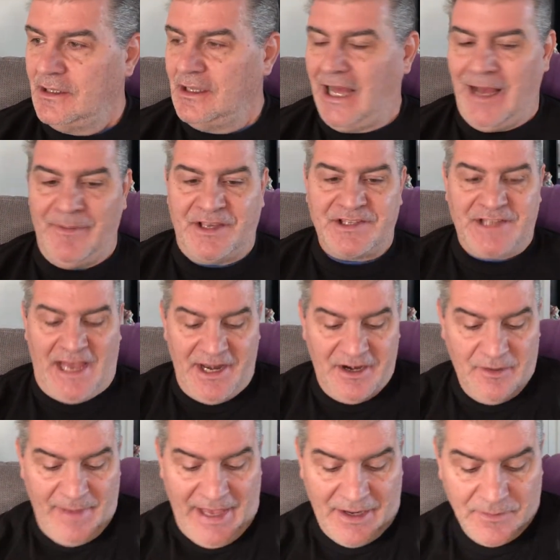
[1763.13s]
I'm excited
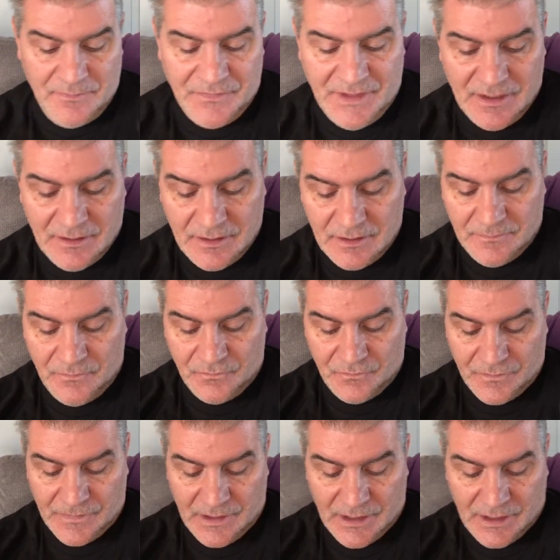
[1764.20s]
about them
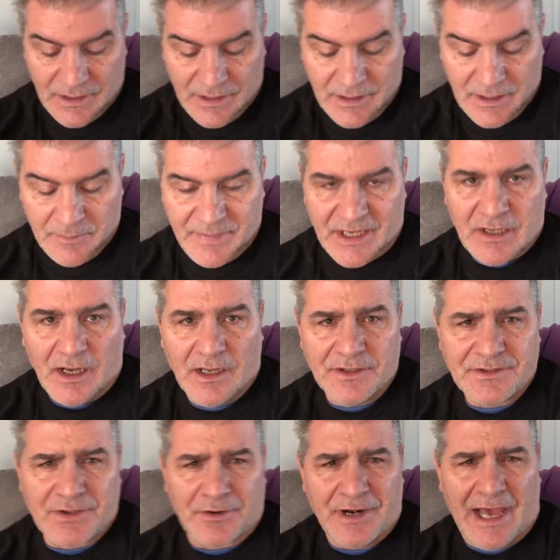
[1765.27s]

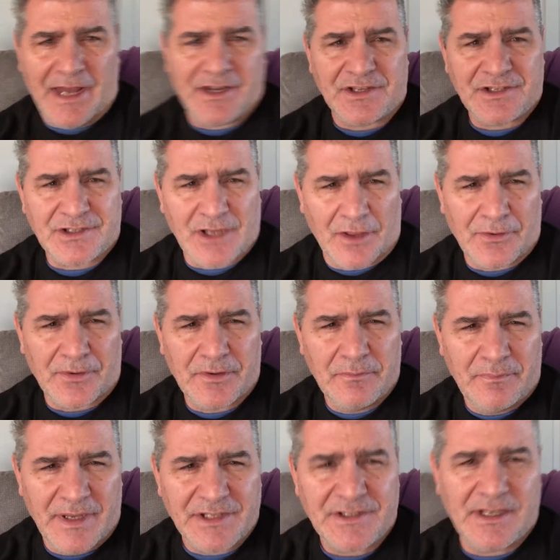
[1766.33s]
because they're not a southern
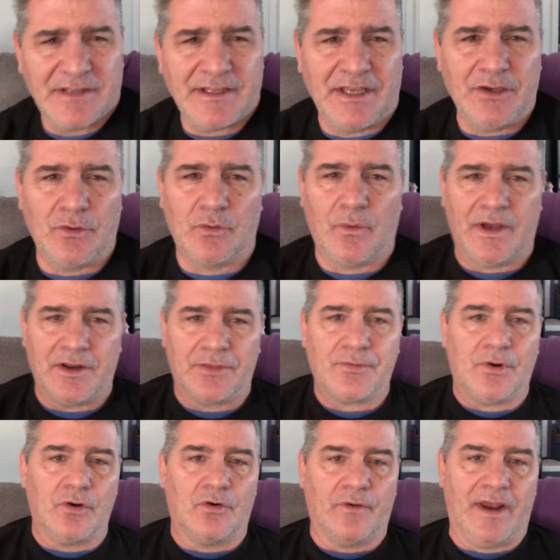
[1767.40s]
biscuit that you would want to
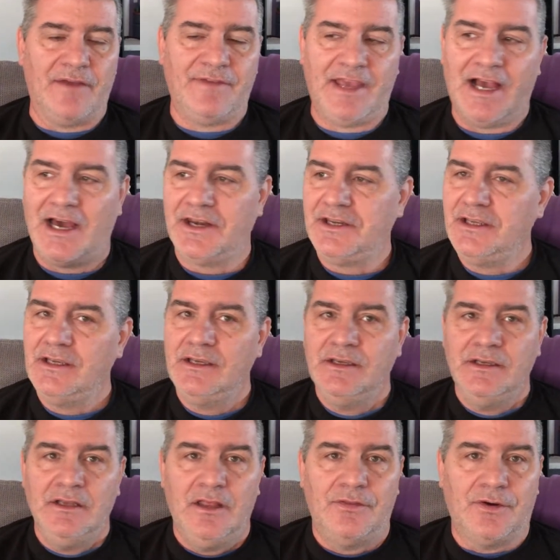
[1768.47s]
throw gravy on.
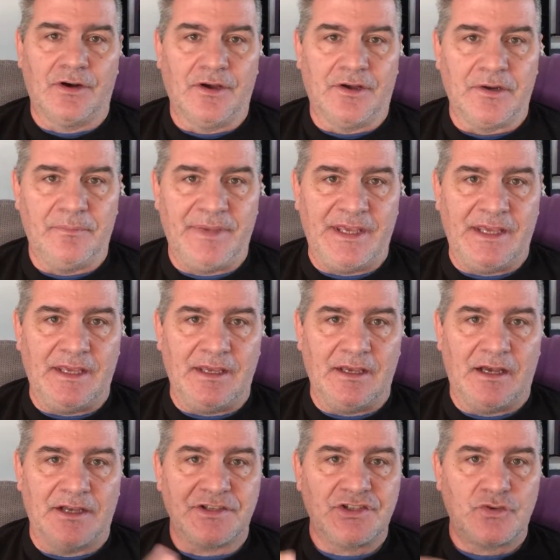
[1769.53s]
They're going to be
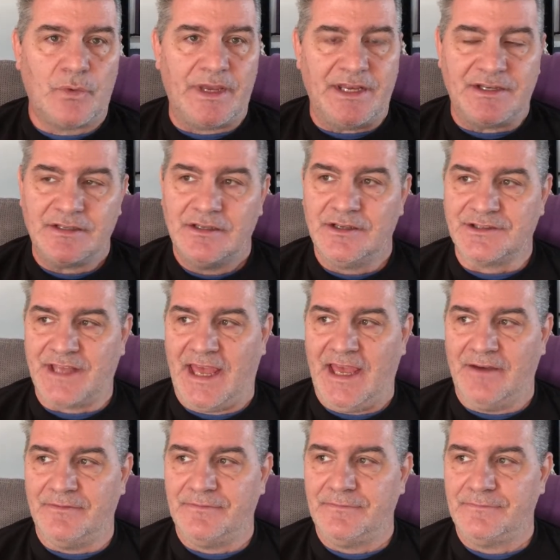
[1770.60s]
sweet because they
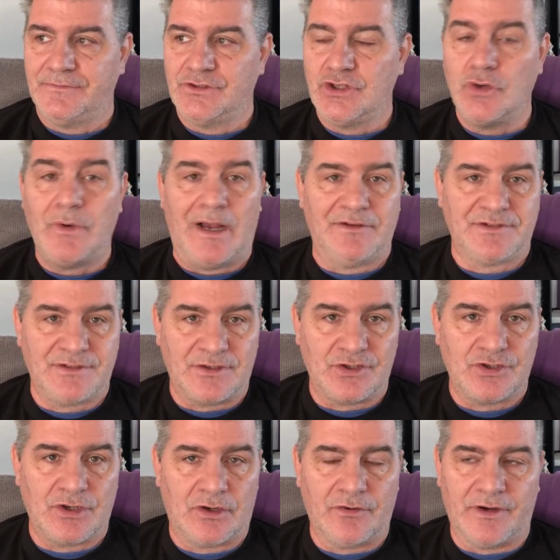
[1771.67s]
have 2 ounces of
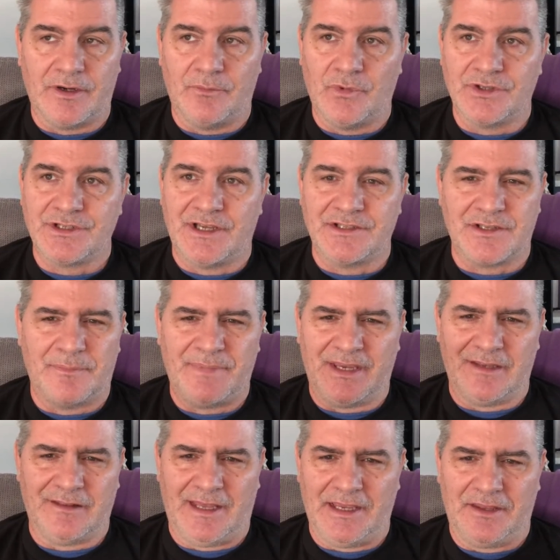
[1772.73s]
sugar in them, which ends up being
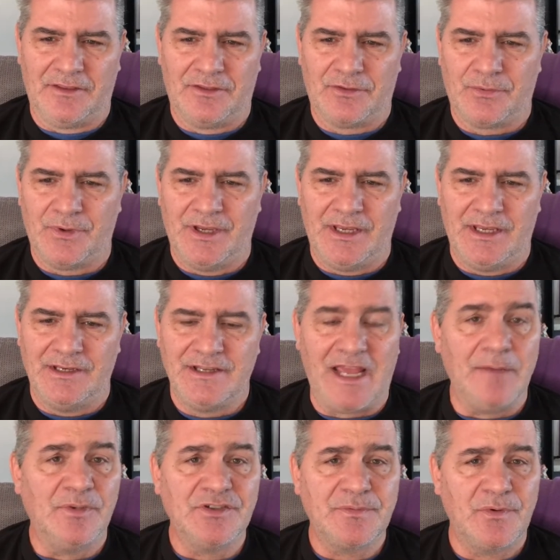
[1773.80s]
like 3
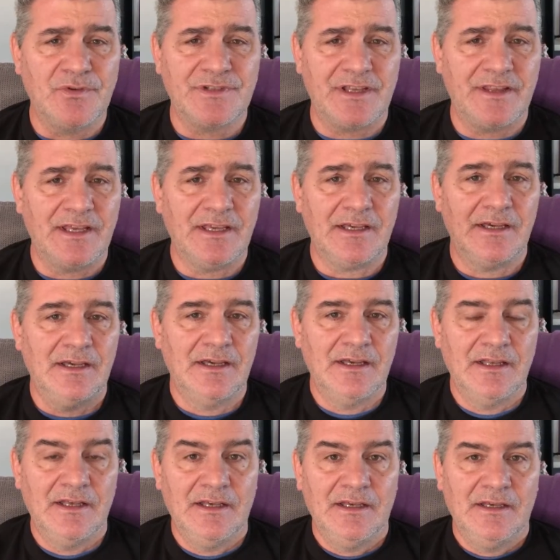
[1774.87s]
tablespoons, I think,
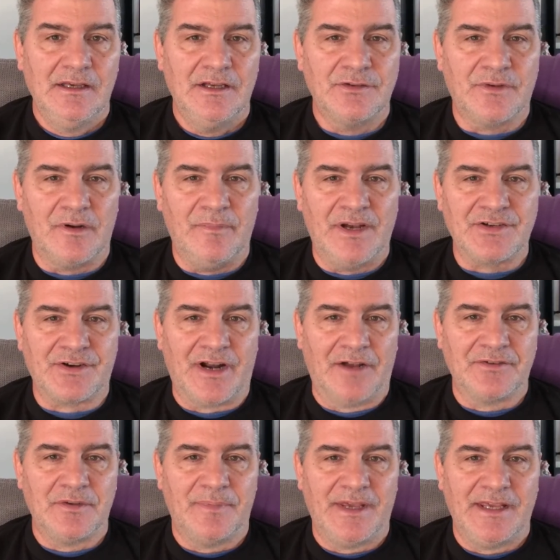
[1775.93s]
is what it measured out
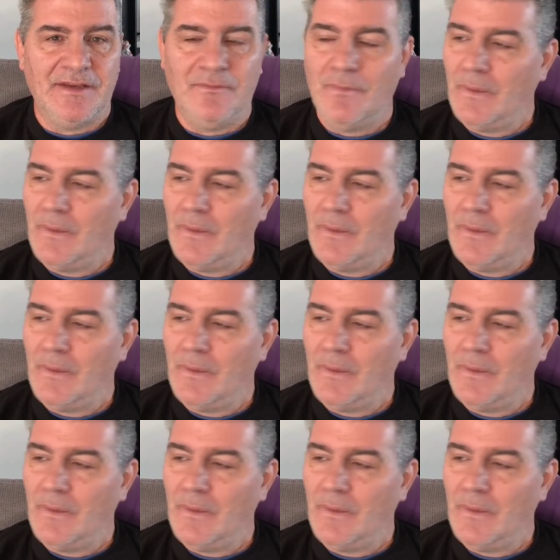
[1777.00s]
to be.